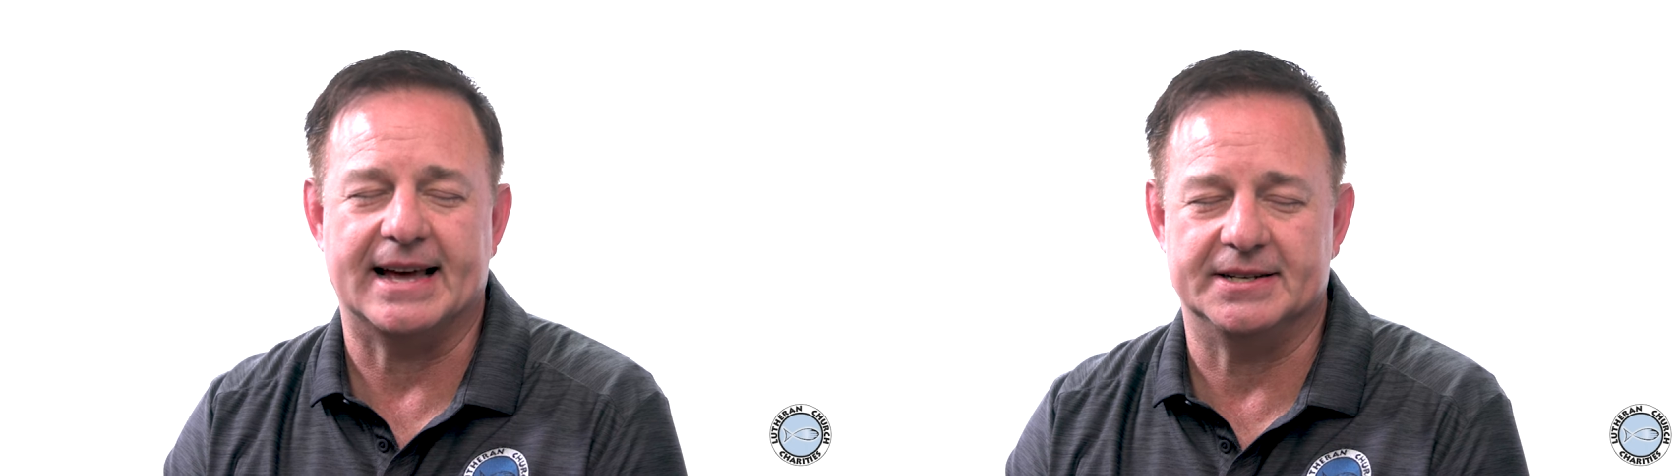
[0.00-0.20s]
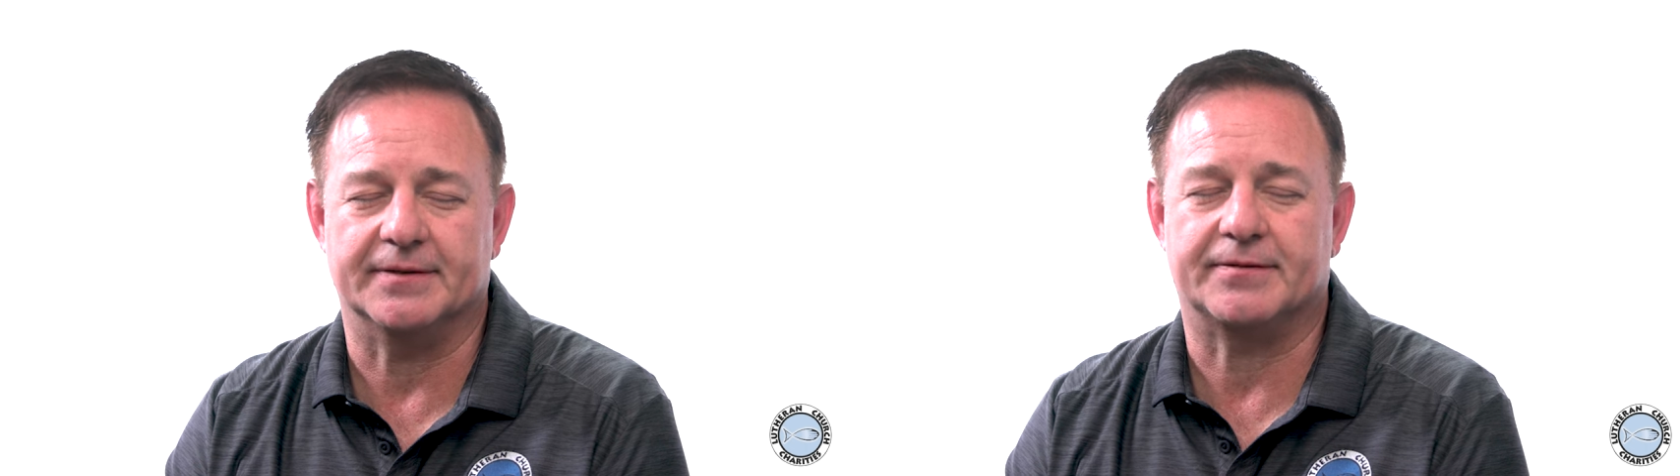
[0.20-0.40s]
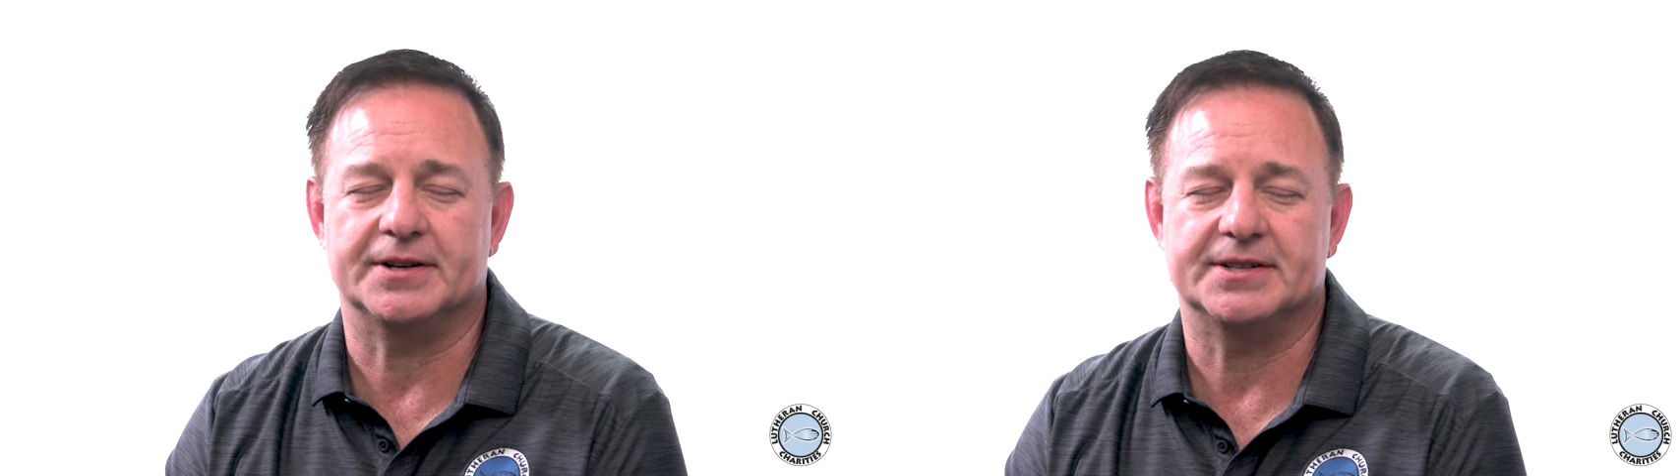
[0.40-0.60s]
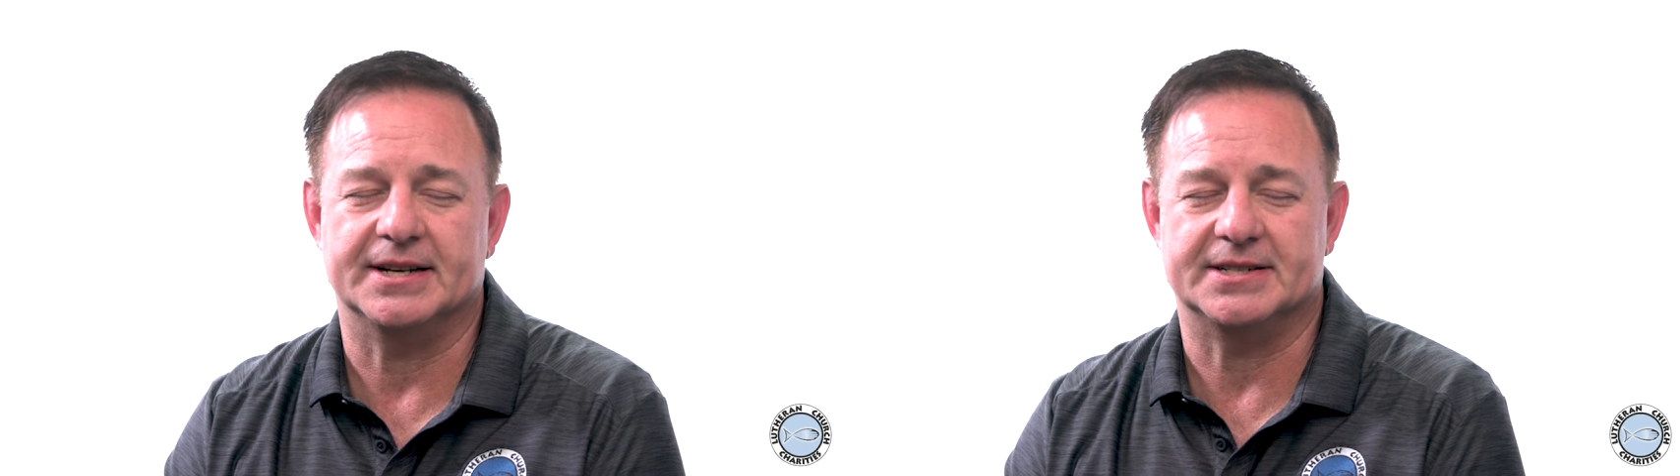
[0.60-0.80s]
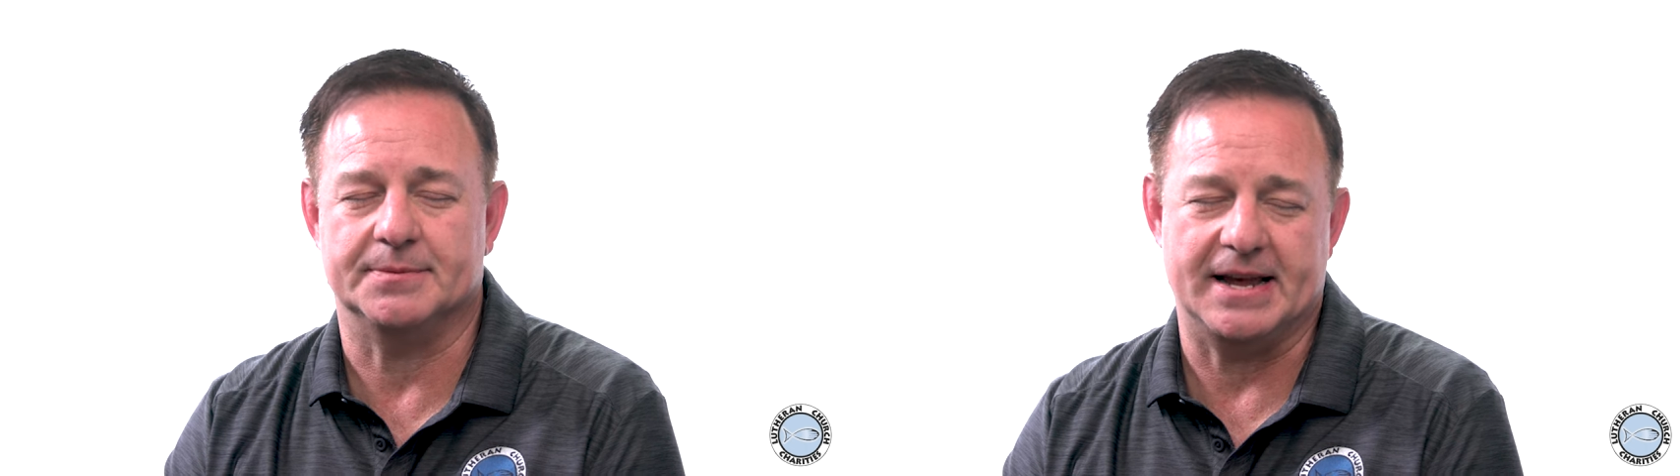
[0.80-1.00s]
that
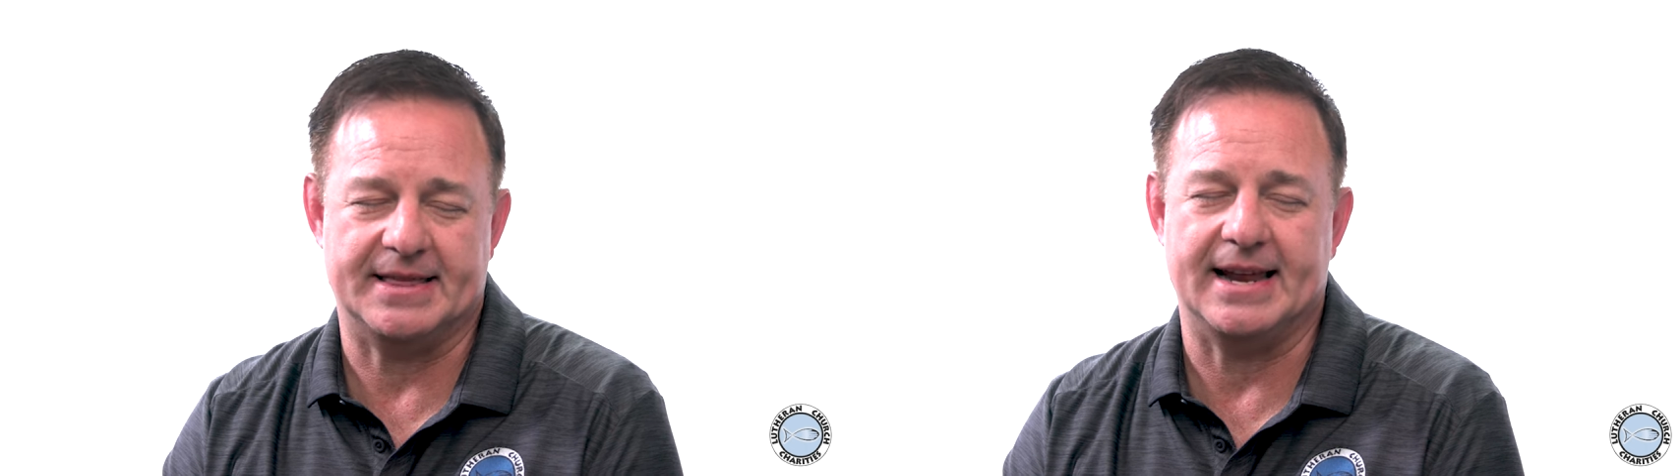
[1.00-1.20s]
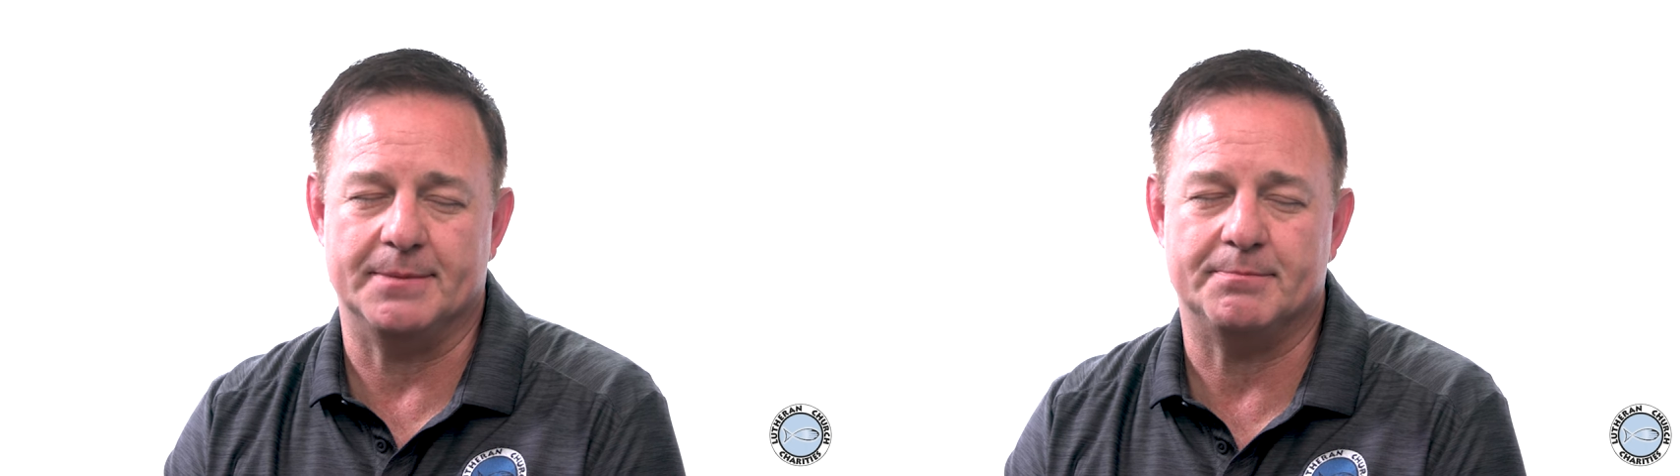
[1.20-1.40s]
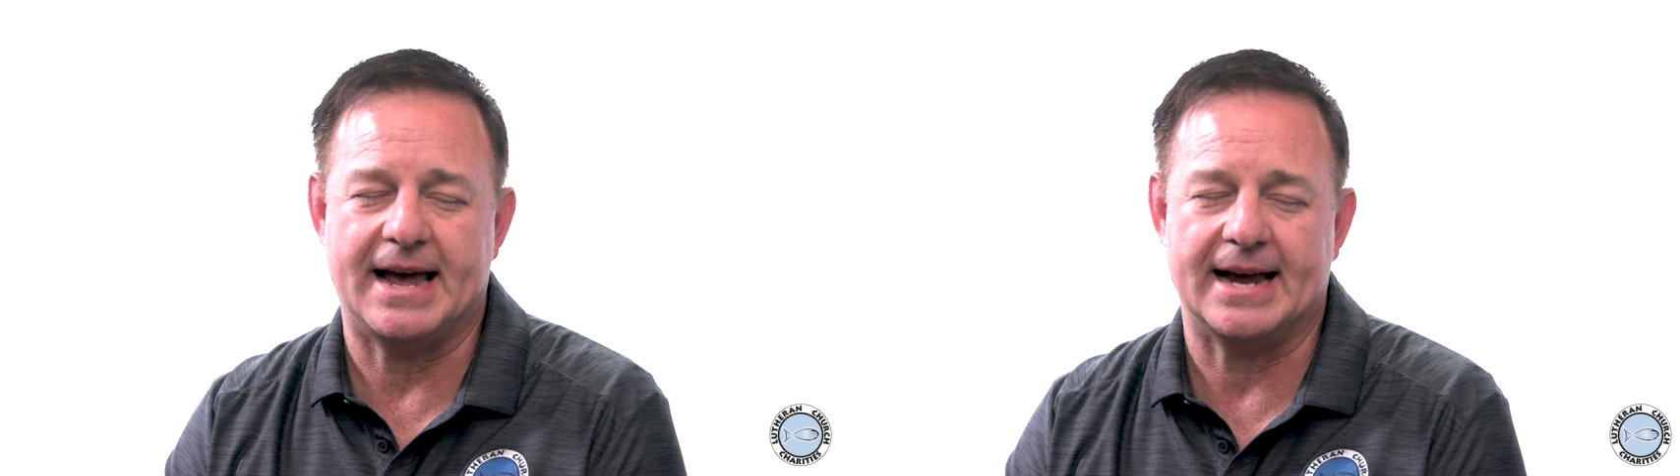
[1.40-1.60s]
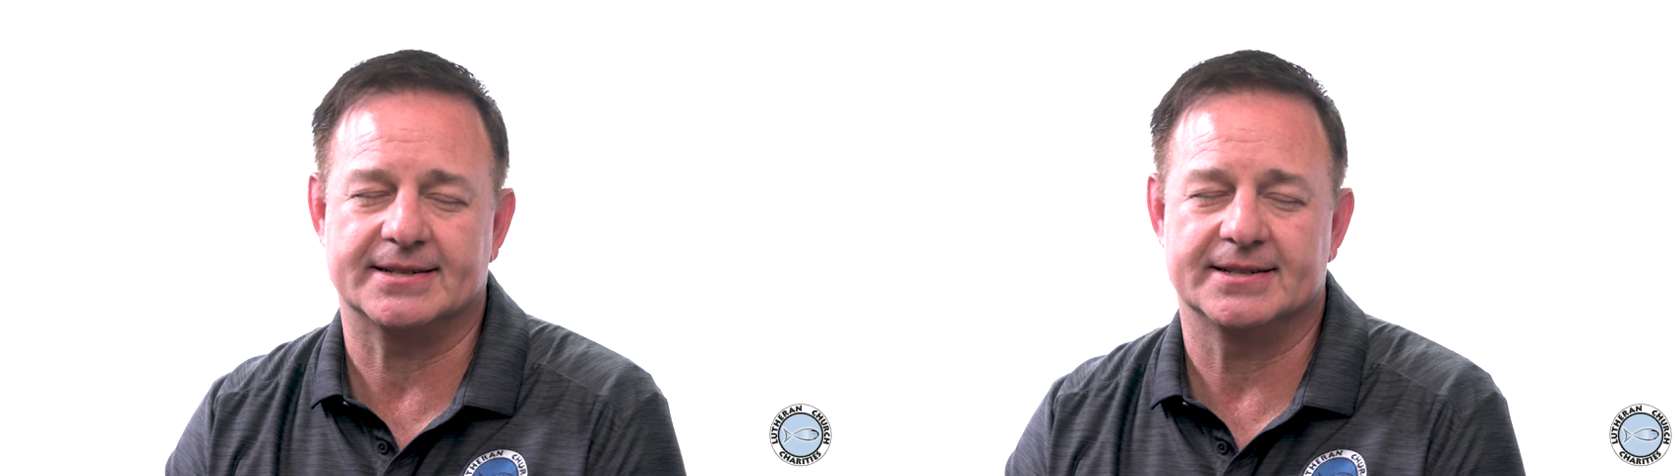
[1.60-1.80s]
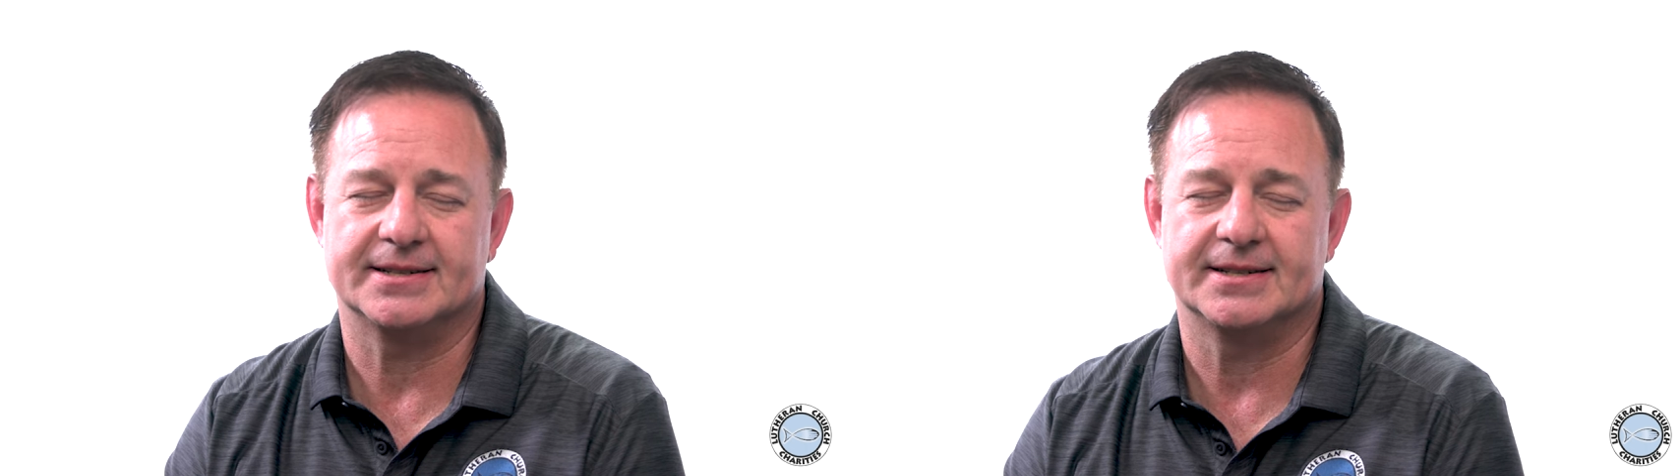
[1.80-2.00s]
difference and to make that impact.